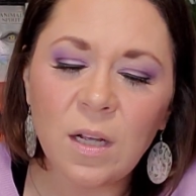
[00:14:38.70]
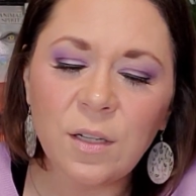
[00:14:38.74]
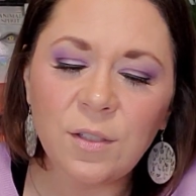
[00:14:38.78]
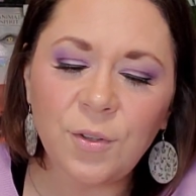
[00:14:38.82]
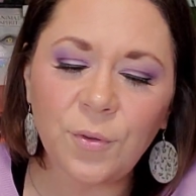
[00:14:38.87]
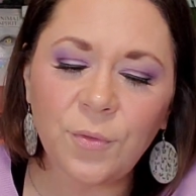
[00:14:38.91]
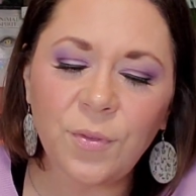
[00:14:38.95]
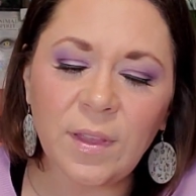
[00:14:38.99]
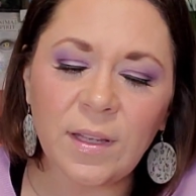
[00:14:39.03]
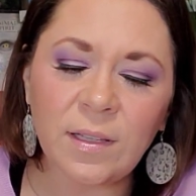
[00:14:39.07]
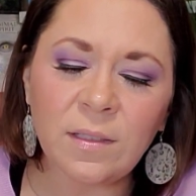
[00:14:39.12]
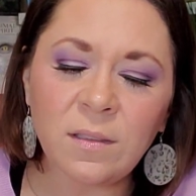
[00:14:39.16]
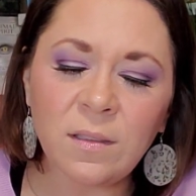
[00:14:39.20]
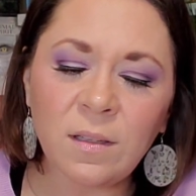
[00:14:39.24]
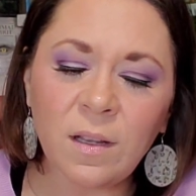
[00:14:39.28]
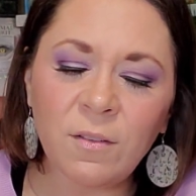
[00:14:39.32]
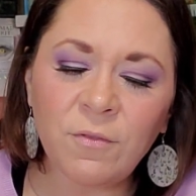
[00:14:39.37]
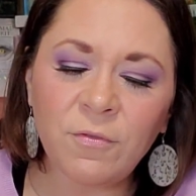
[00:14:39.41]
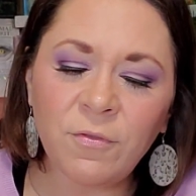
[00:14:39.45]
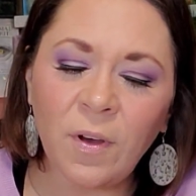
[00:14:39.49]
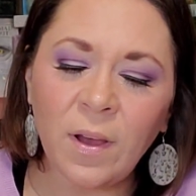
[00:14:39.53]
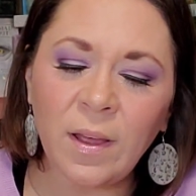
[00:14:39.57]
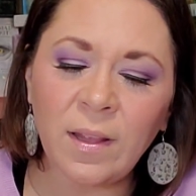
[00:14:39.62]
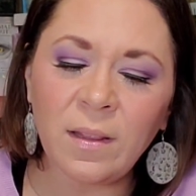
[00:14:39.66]
So things
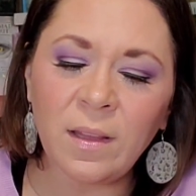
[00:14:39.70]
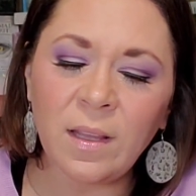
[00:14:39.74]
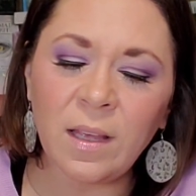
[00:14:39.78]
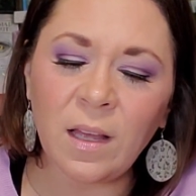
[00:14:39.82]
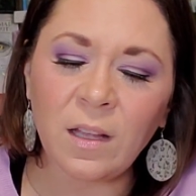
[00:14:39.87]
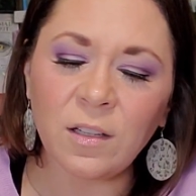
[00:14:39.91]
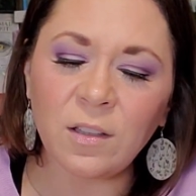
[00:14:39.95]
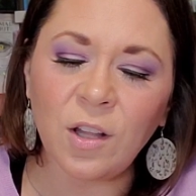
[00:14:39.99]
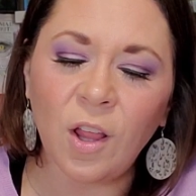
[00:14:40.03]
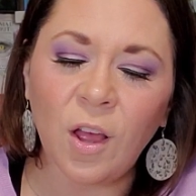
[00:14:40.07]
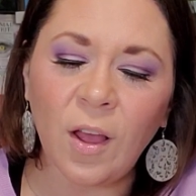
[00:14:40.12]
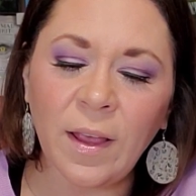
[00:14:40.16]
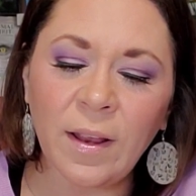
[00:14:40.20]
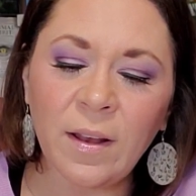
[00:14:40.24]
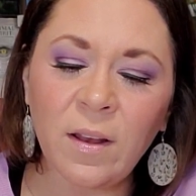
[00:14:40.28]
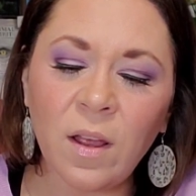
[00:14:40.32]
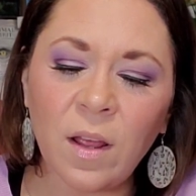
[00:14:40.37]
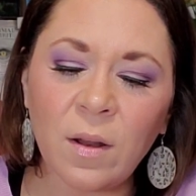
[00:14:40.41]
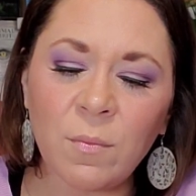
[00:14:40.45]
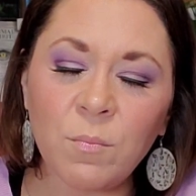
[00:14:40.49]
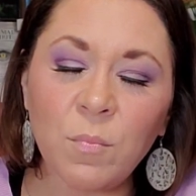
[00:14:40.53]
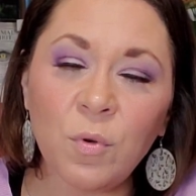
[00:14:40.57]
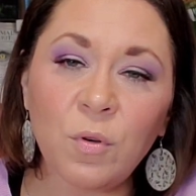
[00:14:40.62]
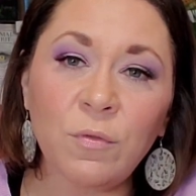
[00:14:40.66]
can finally align
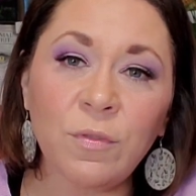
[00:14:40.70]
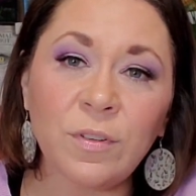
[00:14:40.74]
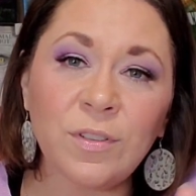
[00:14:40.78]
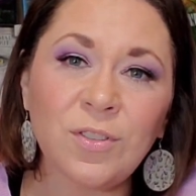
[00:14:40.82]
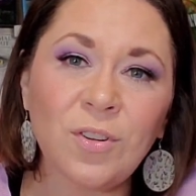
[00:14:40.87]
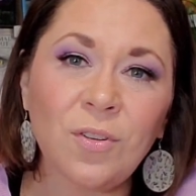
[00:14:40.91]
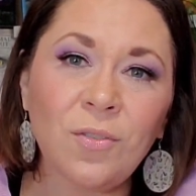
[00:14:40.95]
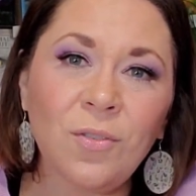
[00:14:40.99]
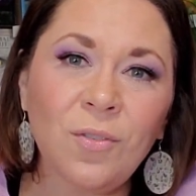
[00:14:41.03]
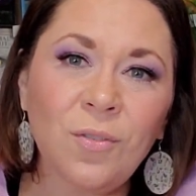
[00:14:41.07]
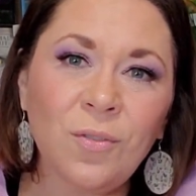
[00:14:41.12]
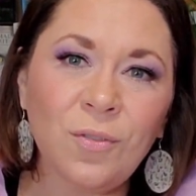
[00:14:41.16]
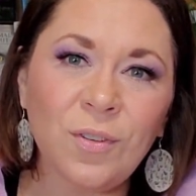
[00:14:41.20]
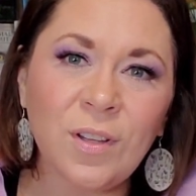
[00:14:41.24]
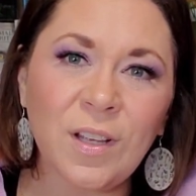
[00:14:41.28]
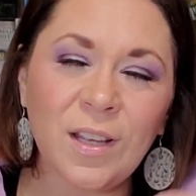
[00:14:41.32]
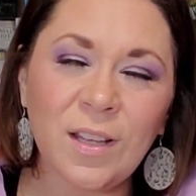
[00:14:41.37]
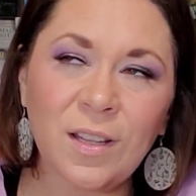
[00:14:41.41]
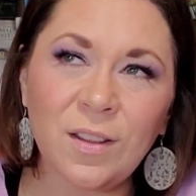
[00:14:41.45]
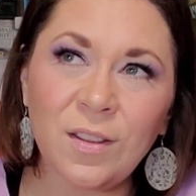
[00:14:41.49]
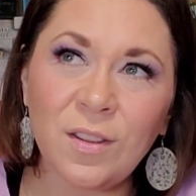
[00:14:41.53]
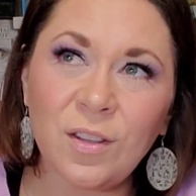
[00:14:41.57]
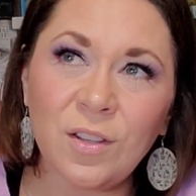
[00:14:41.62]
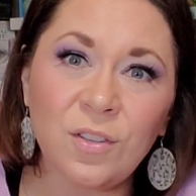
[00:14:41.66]
and move us all
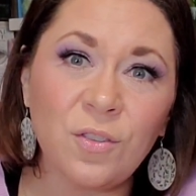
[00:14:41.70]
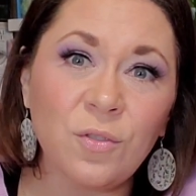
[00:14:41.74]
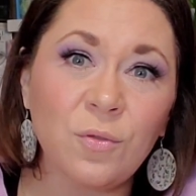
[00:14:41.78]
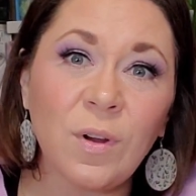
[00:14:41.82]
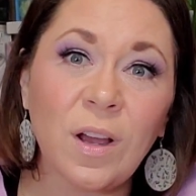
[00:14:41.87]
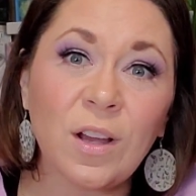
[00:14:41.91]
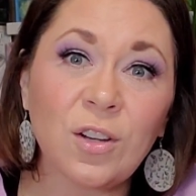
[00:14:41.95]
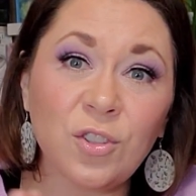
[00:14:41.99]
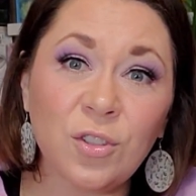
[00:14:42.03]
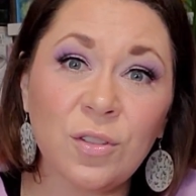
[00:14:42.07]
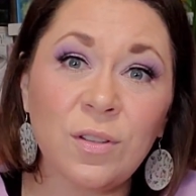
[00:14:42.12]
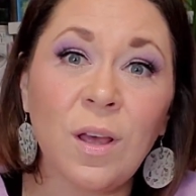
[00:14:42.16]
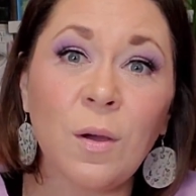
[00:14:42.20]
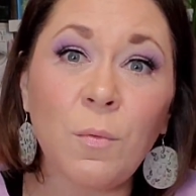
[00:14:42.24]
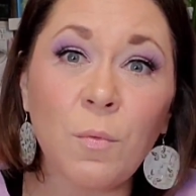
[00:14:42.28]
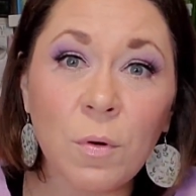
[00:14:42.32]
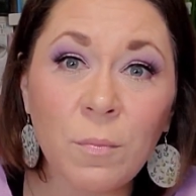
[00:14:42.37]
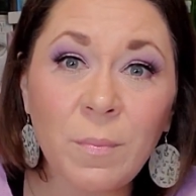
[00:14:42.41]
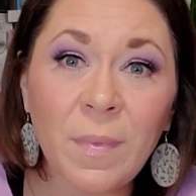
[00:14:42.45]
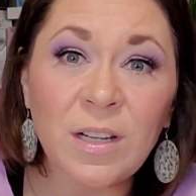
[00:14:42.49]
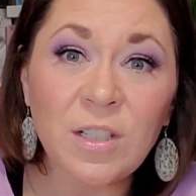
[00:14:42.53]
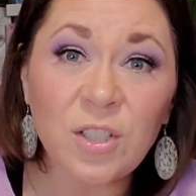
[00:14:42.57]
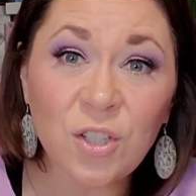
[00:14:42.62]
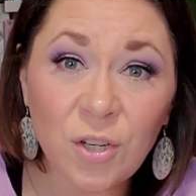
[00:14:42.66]
in the direction that we're
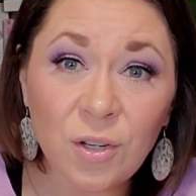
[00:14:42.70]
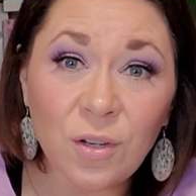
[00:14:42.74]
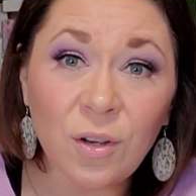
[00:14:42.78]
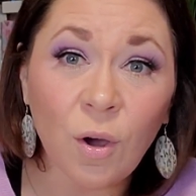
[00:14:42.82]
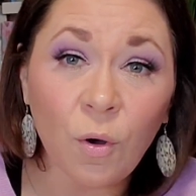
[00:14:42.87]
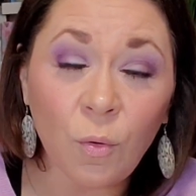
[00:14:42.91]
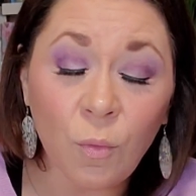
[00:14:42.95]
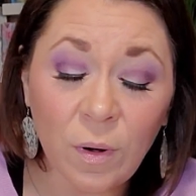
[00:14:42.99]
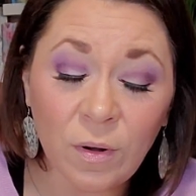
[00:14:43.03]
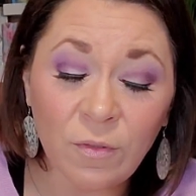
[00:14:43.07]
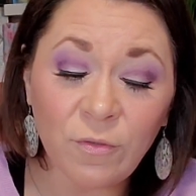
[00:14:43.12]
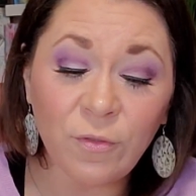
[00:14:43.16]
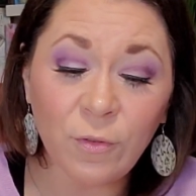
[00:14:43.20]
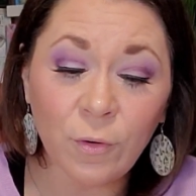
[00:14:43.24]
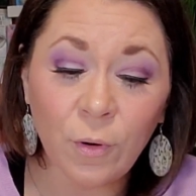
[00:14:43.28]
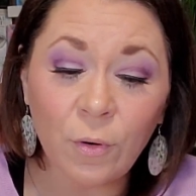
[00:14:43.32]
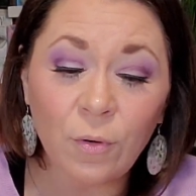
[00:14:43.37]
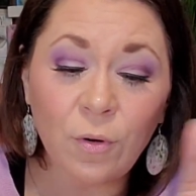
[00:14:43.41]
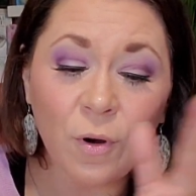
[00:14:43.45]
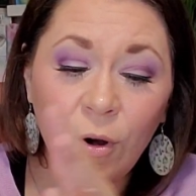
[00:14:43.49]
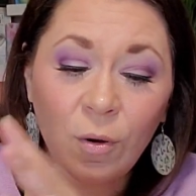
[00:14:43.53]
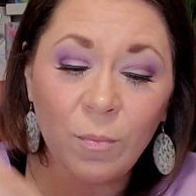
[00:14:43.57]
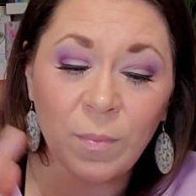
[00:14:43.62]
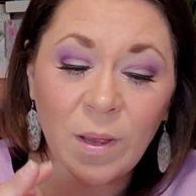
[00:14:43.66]
meant to go in for our
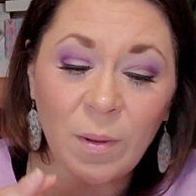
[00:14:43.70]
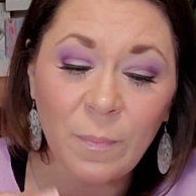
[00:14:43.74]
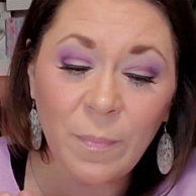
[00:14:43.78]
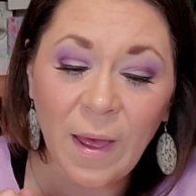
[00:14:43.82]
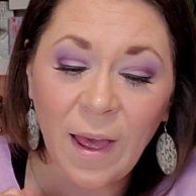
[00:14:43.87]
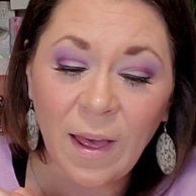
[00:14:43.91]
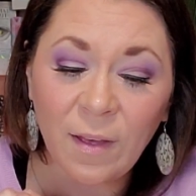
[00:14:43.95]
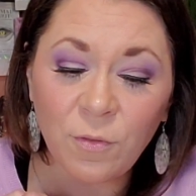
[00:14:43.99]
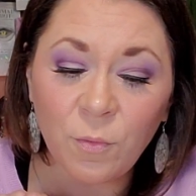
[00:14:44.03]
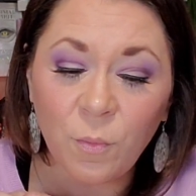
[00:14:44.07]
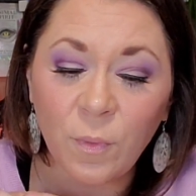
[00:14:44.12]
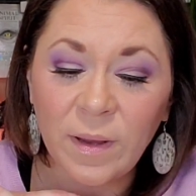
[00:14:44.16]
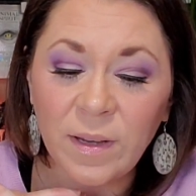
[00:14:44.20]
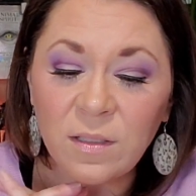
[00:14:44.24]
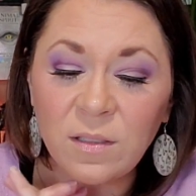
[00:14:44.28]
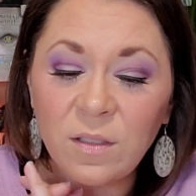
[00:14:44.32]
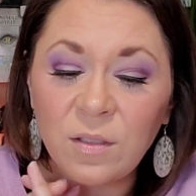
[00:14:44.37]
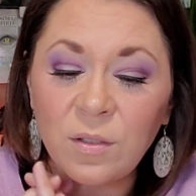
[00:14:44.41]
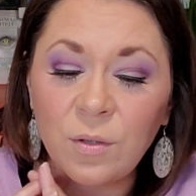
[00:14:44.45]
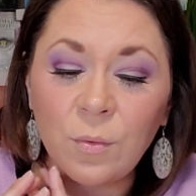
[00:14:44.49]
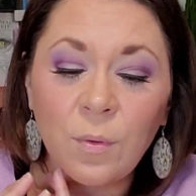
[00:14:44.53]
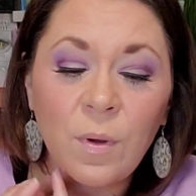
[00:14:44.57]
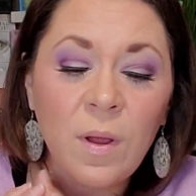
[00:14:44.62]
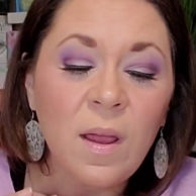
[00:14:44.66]
karmic pathway. And
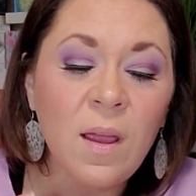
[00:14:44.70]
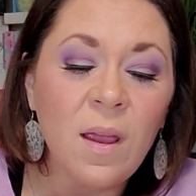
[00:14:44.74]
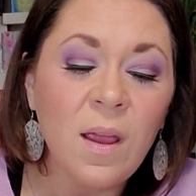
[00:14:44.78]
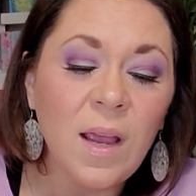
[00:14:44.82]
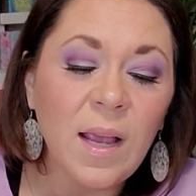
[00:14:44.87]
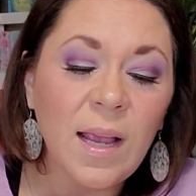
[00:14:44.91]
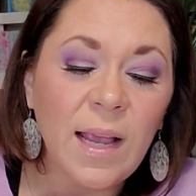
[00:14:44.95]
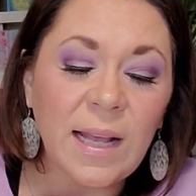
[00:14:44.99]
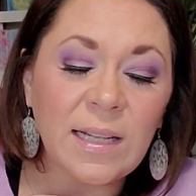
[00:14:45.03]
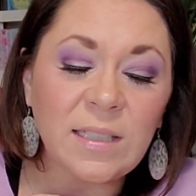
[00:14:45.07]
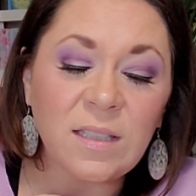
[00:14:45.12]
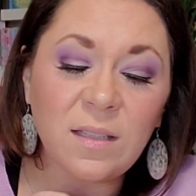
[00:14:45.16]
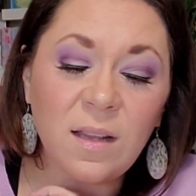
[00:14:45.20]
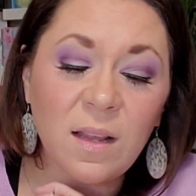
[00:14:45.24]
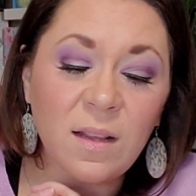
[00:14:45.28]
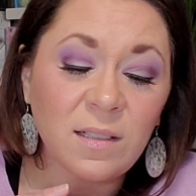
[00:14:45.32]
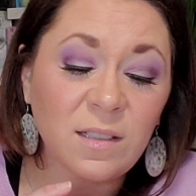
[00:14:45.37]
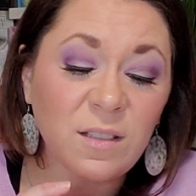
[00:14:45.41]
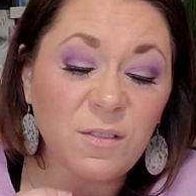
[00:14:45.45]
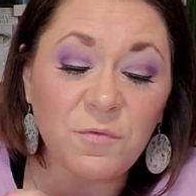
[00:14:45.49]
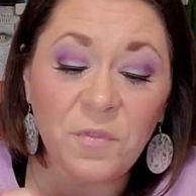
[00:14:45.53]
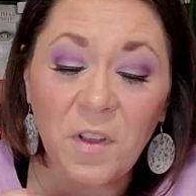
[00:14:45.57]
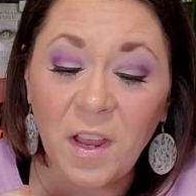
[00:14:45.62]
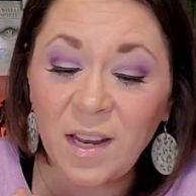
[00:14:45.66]
so
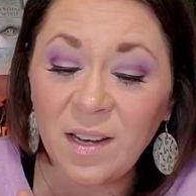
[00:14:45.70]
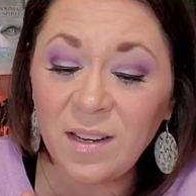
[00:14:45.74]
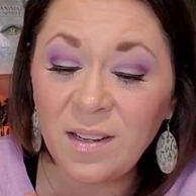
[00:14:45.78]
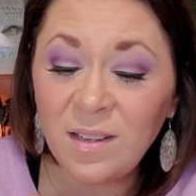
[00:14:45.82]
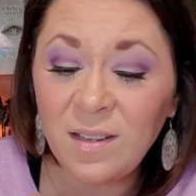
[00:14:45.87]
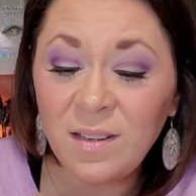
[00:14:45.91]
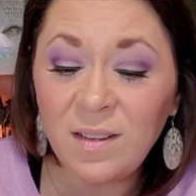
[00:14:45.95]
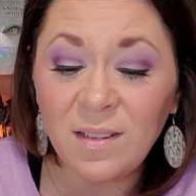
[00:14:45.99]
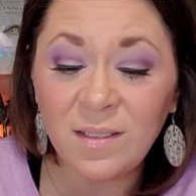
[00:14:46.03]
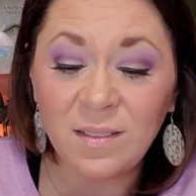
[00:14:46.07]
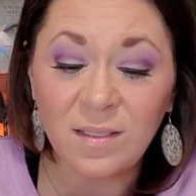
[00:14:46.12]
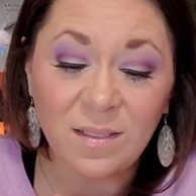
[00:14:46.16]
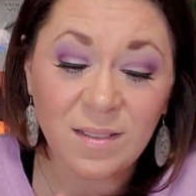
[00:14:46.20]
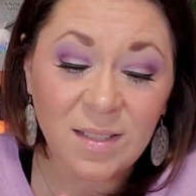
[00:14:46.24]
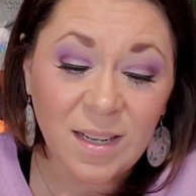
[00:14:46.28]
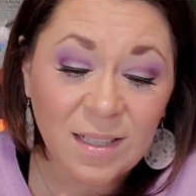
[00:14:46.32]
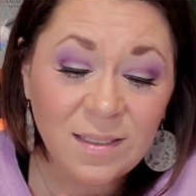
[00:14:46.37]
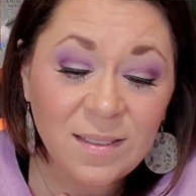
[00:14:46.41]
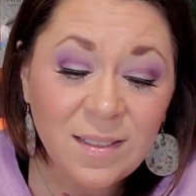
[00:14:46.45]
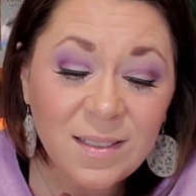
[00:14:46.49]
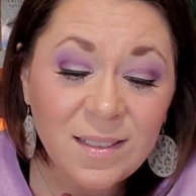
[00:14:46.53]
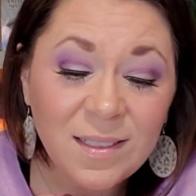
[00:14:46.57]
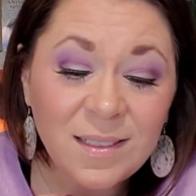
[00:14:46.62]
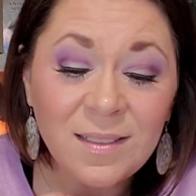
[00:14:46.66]
it's fated, it's
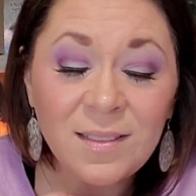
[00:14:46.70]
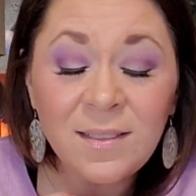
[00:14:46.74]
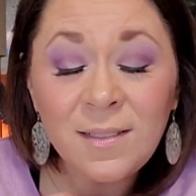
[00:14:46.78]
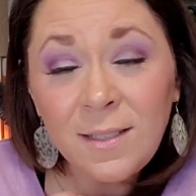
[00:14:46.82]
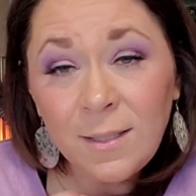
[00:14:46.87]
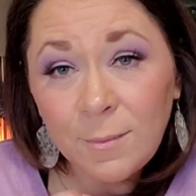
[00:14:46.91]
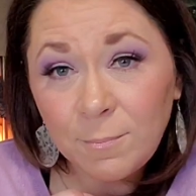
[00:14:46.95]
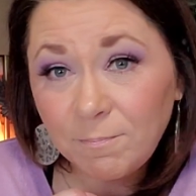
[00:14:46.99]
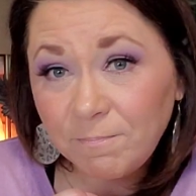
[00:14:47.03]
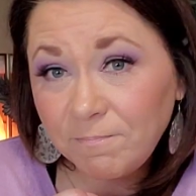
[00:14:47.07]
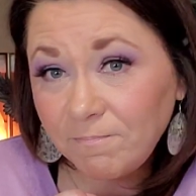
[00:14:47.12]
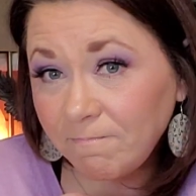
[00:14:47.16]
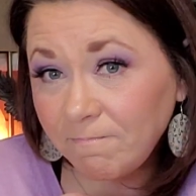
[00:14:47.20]
destined.